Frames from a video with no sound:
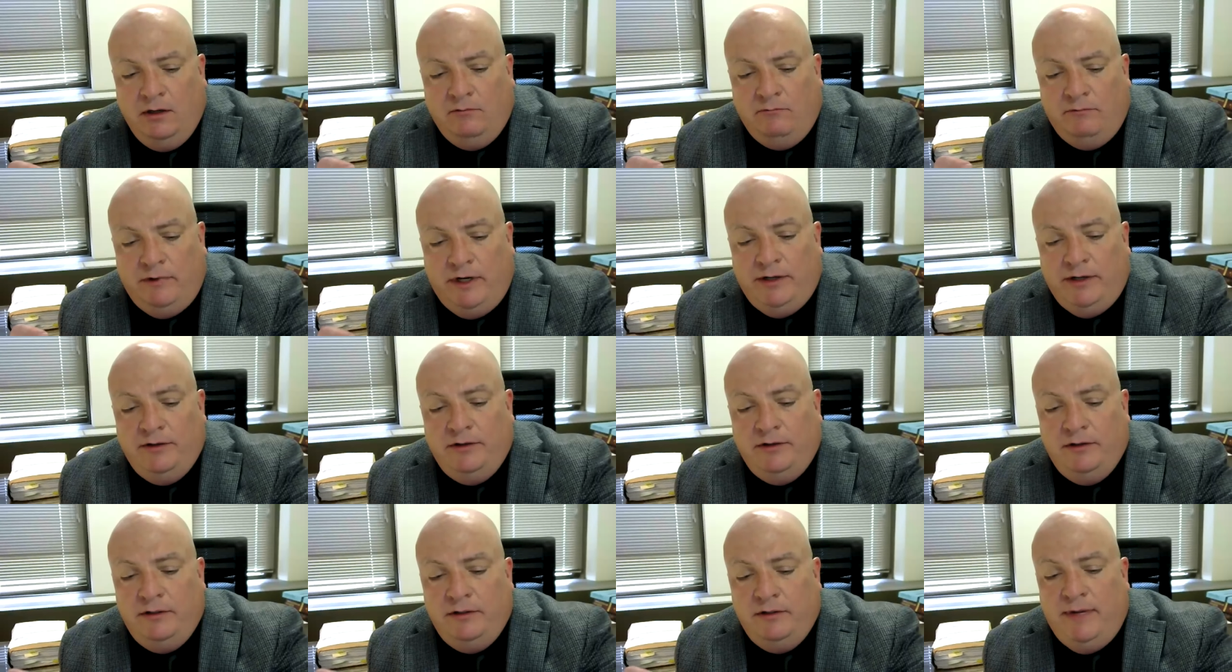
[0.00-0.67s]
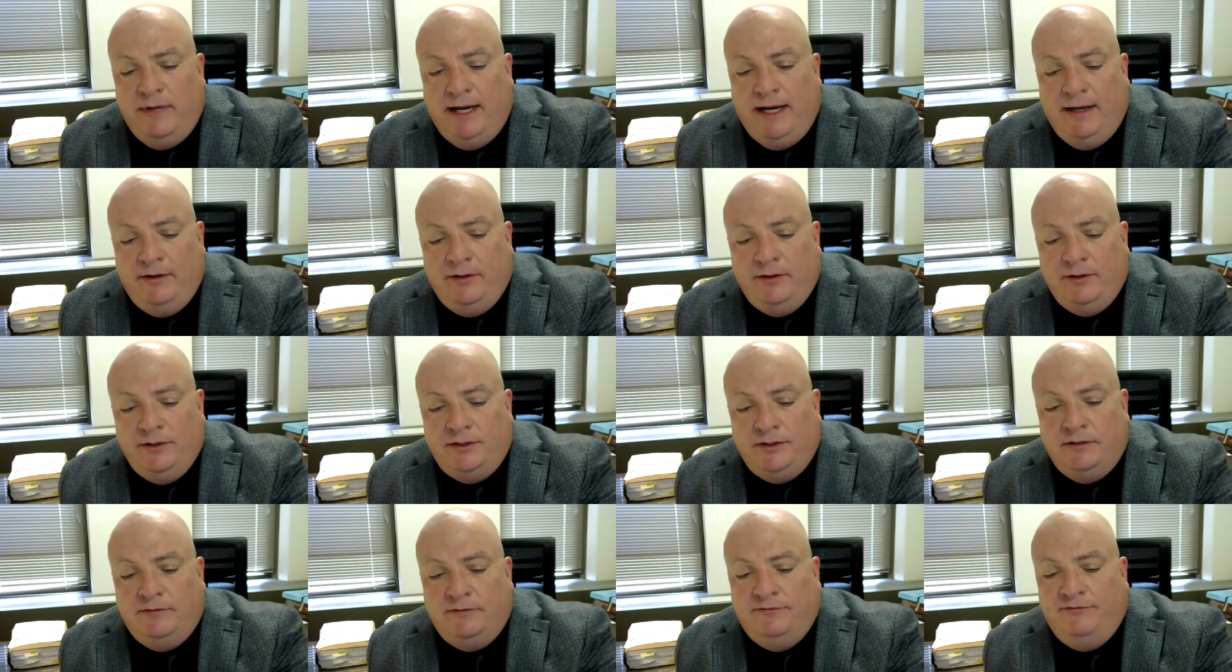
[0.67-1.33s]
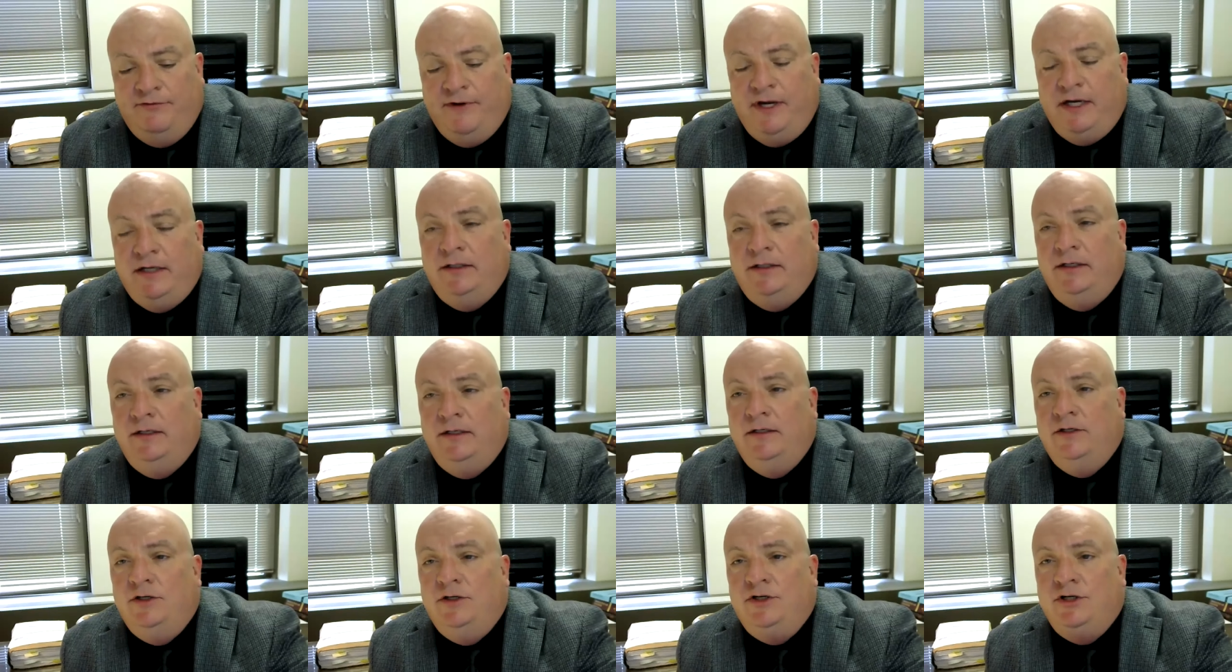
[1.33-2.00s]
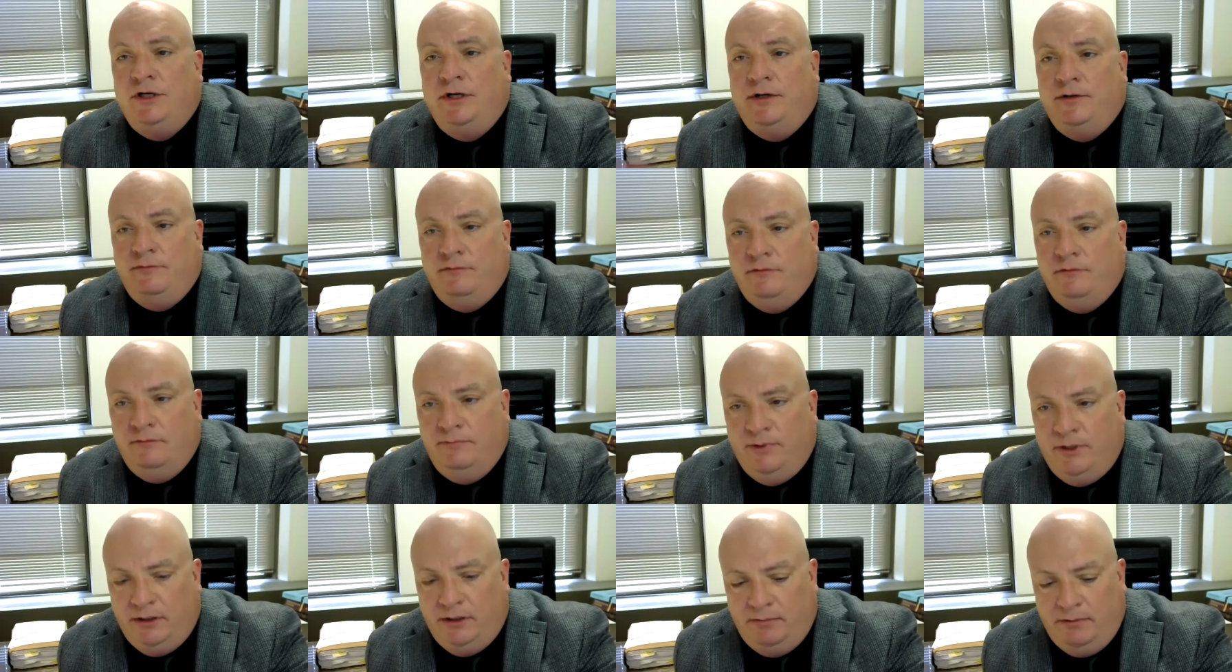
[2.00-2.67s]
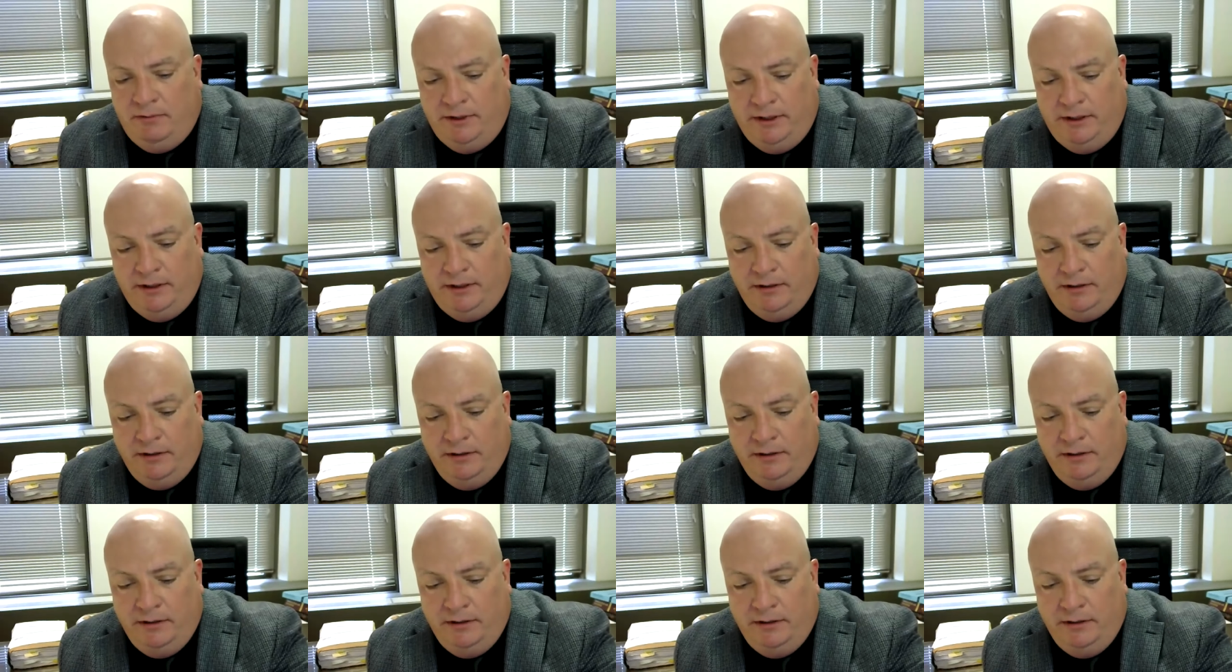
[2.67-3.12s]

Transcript: rather than matters affecting the general public.